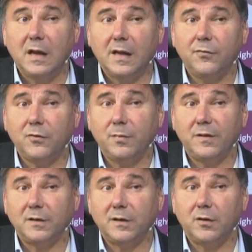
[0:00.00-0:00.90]
If you're
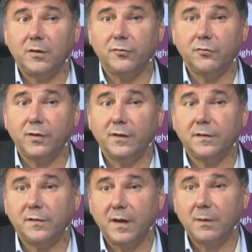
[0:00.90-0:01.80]
basically going to read the
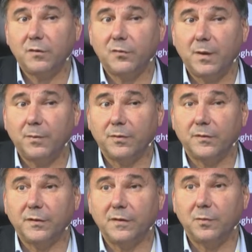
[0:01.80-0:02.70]
same newspapers
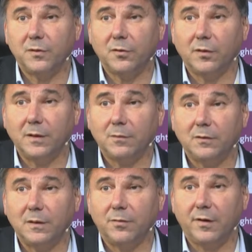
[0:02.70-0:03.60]
that have been talking
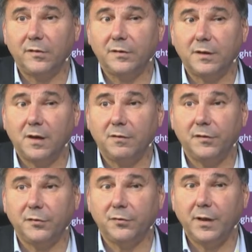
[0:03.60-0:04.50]
about liberation
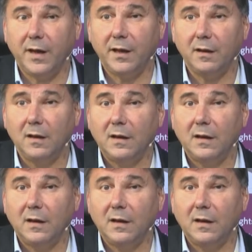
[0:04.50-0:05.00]
technologies today,